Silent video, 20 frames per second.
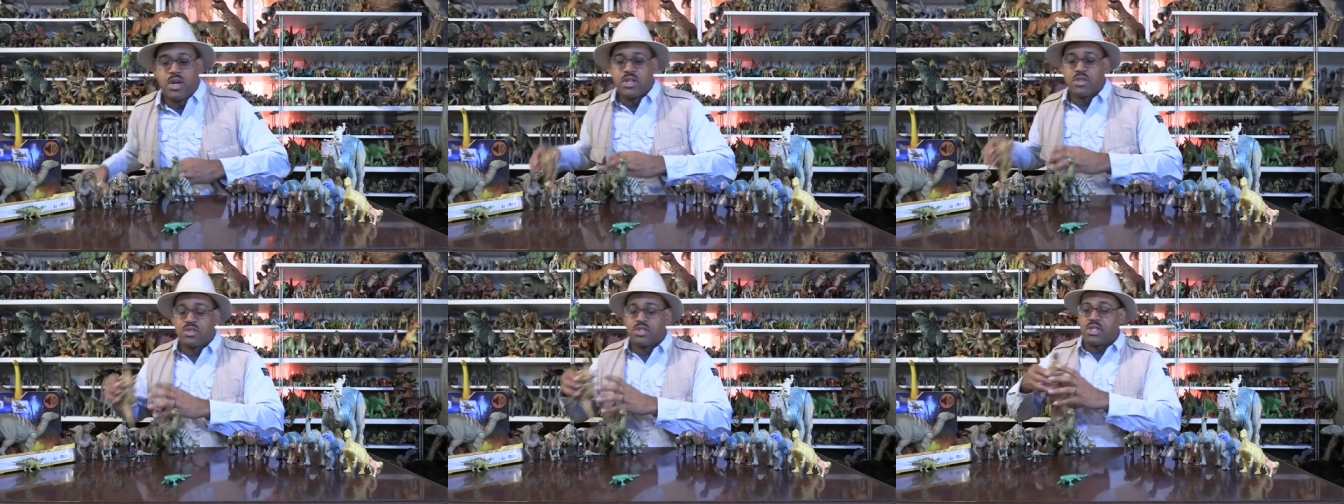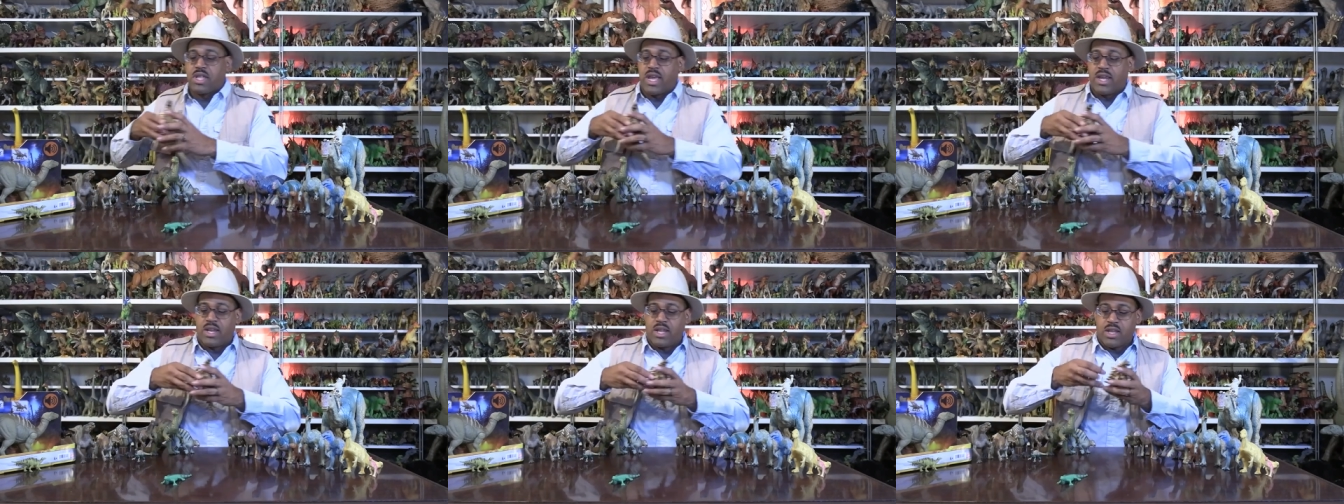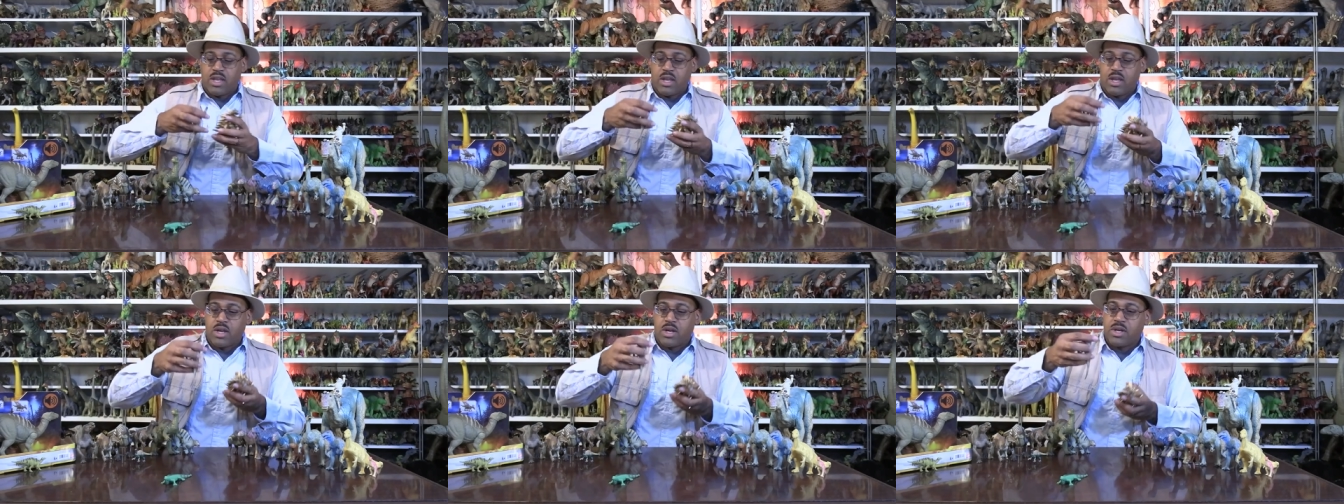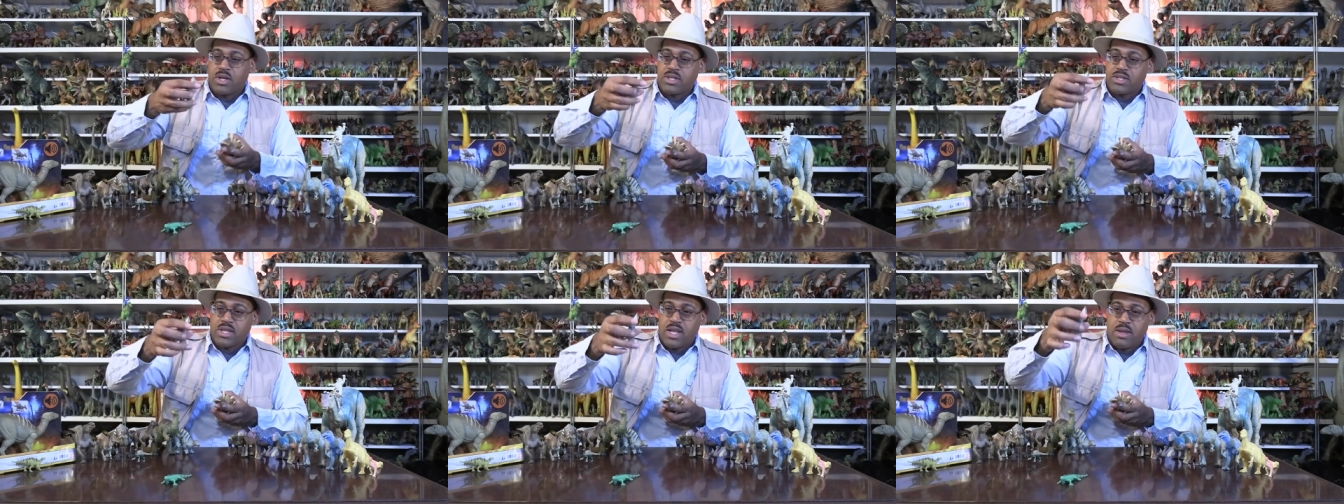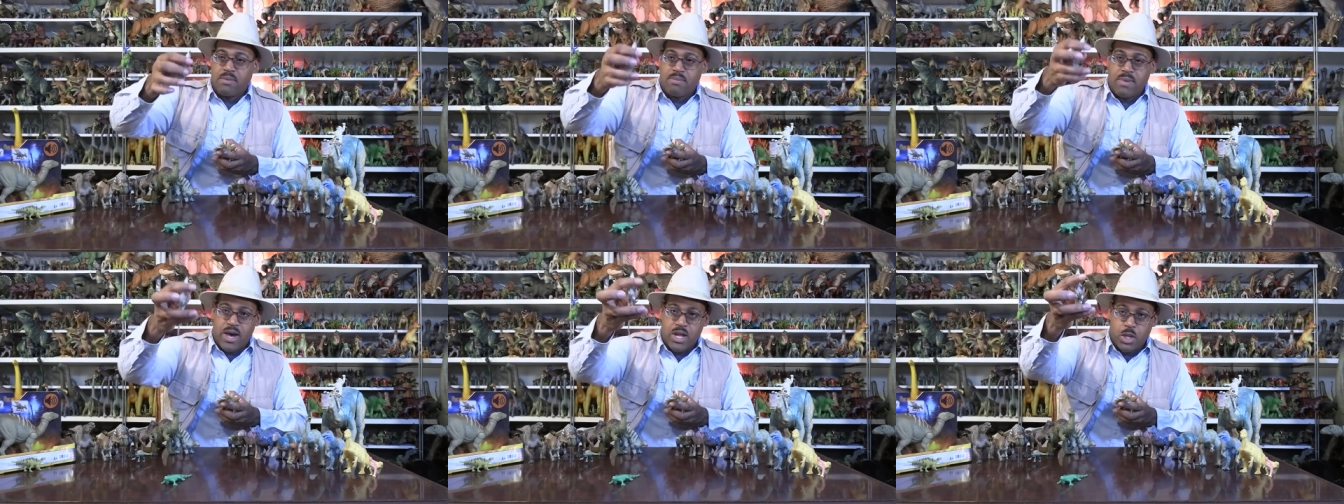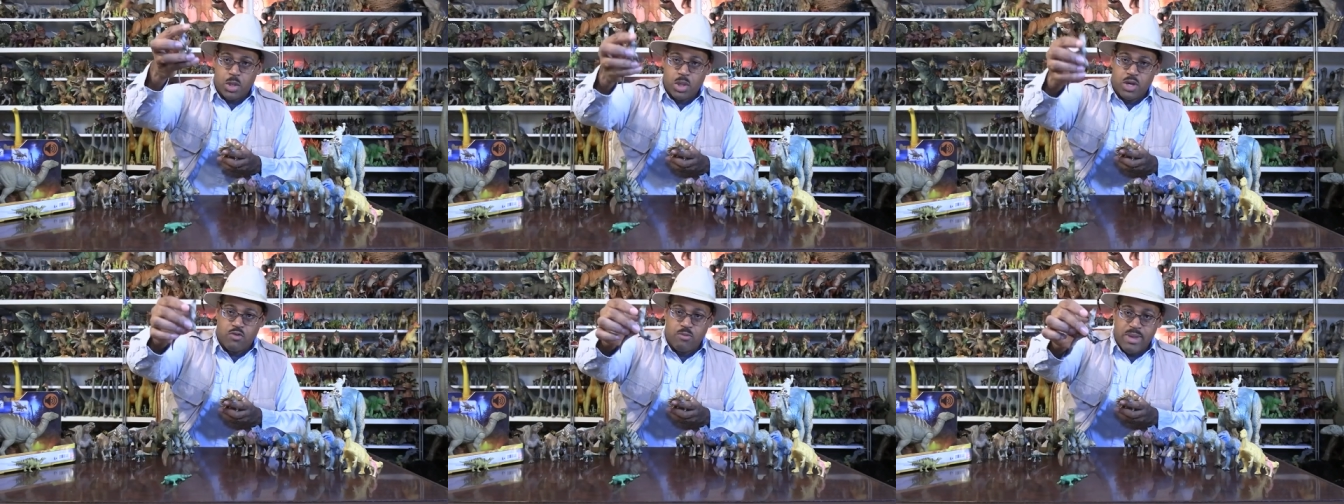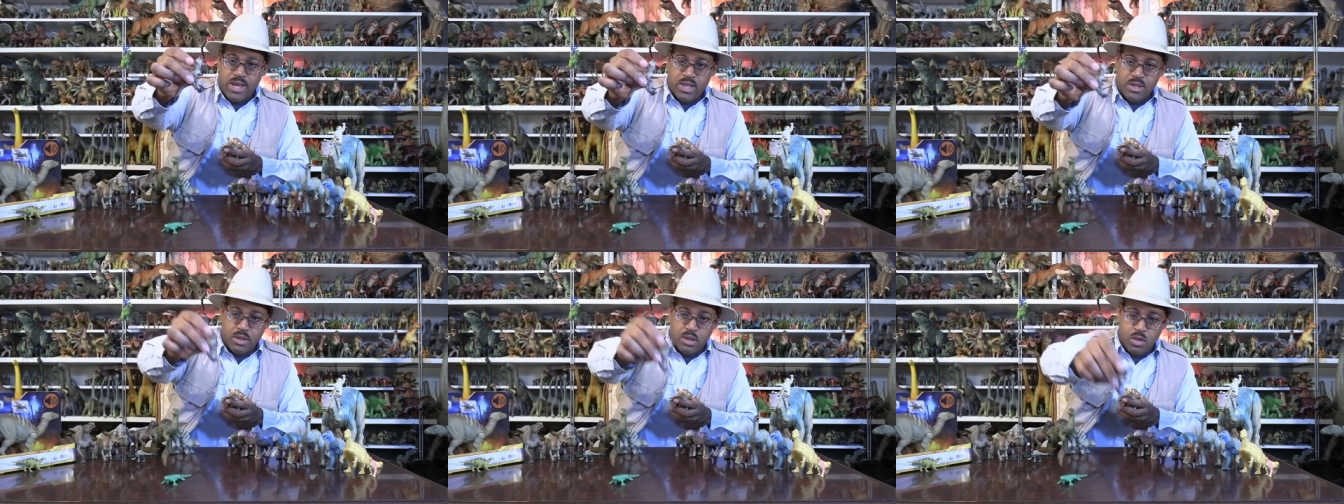understanding, here is a model of
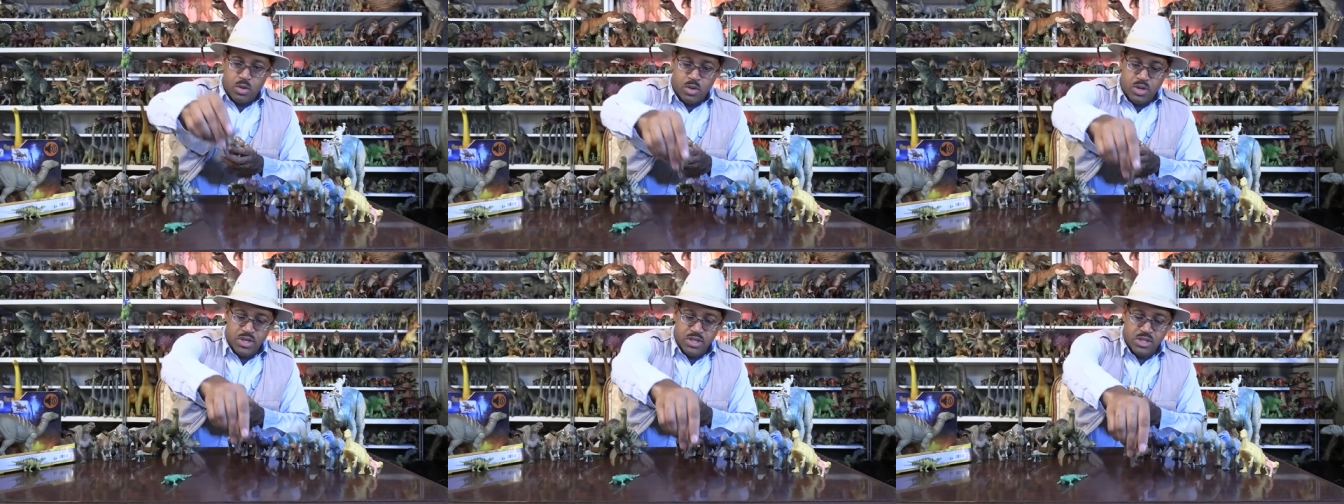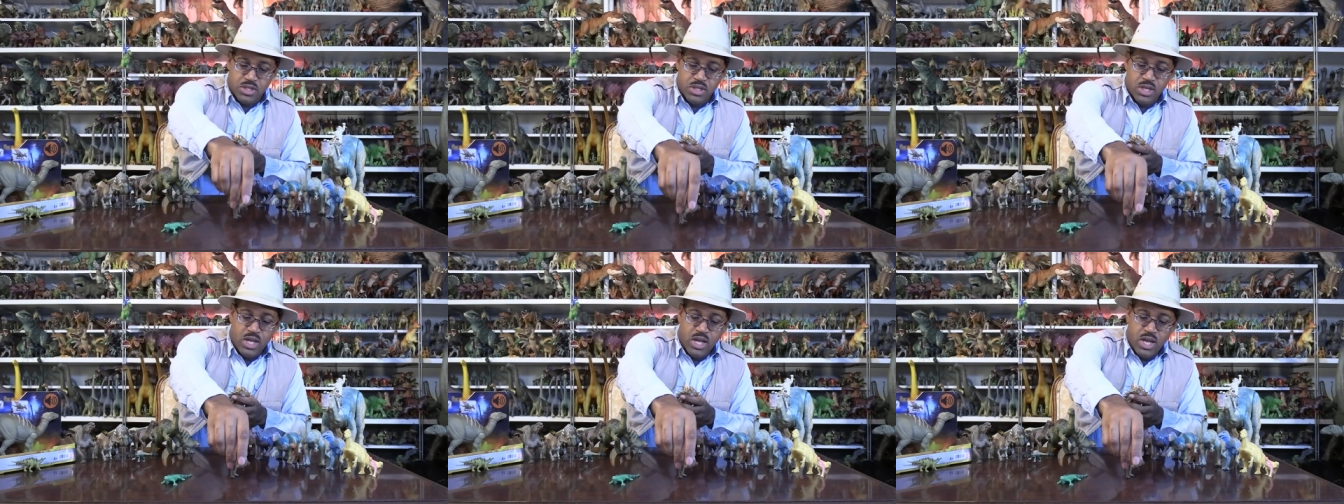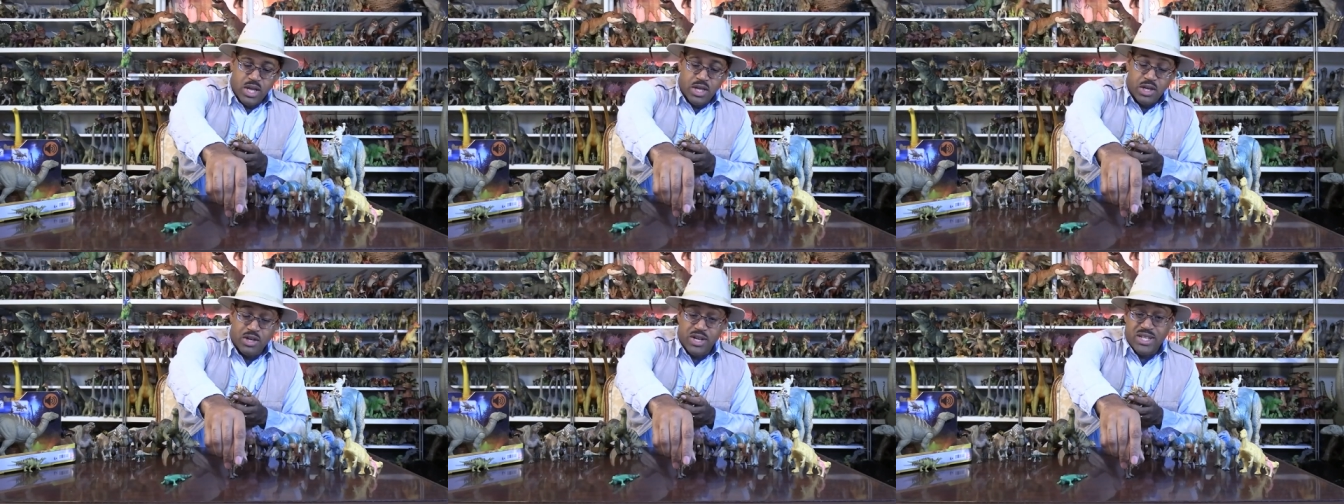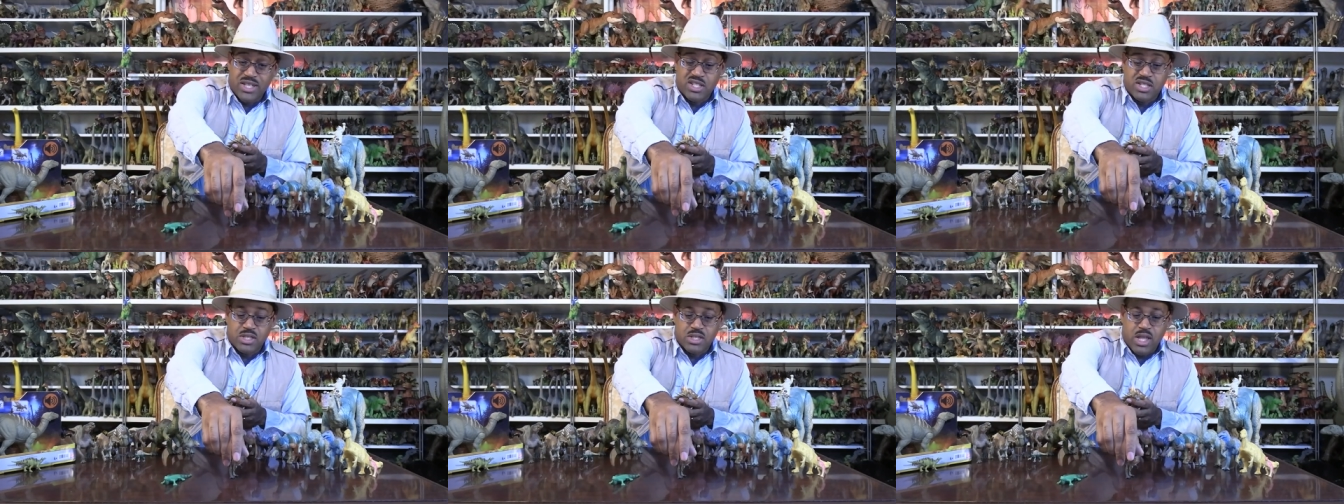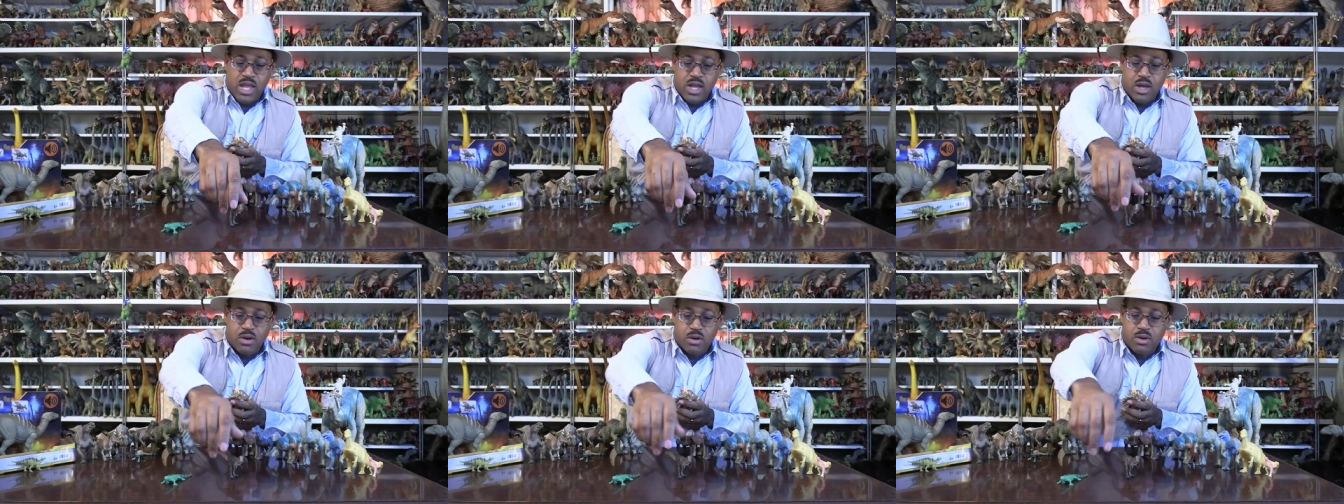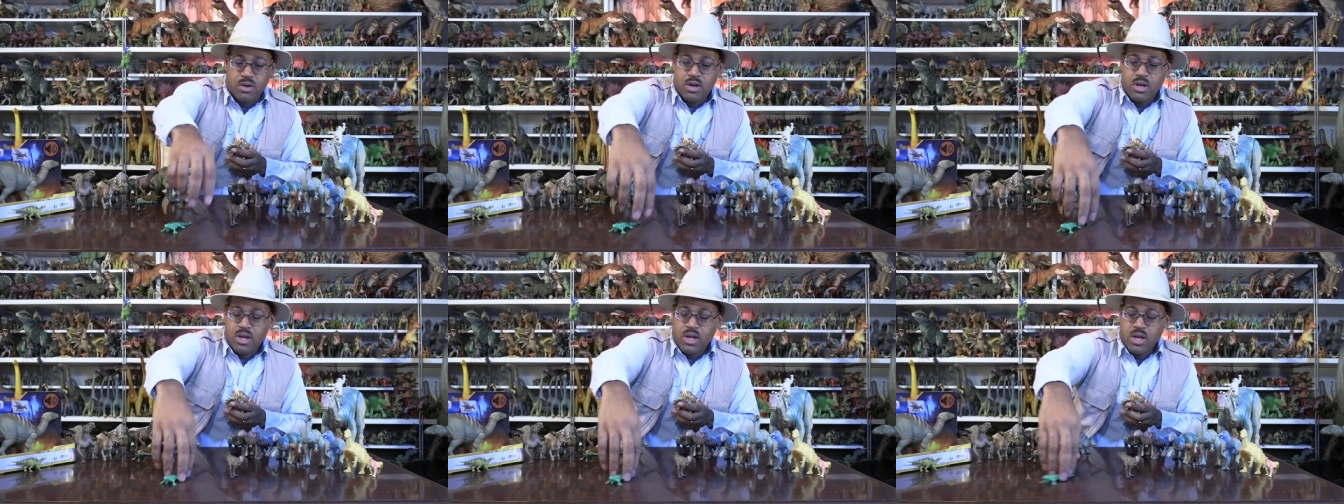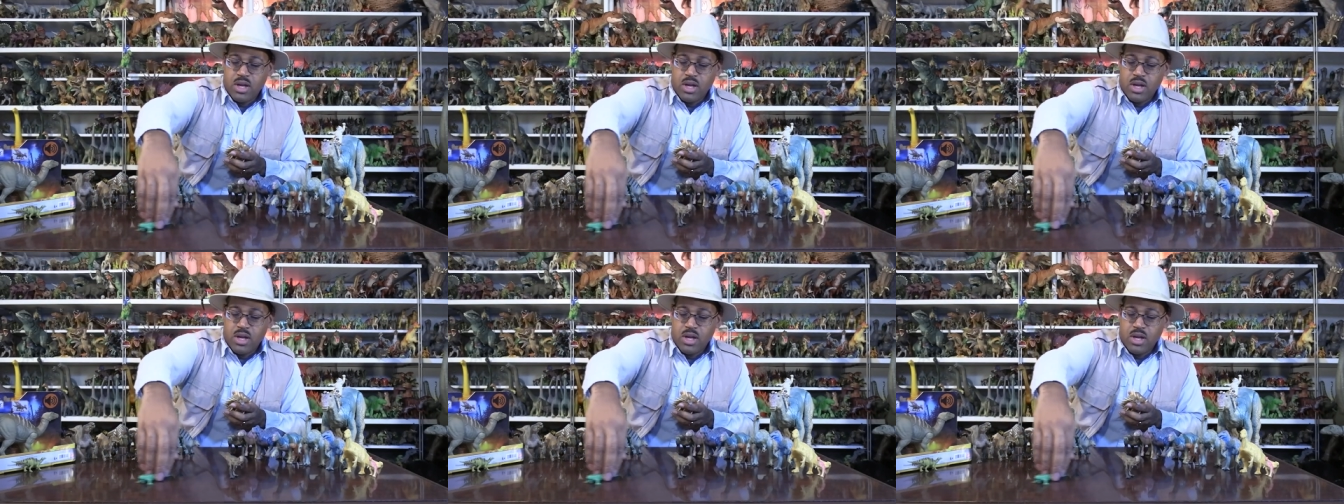Megalosaurus, and that's scale.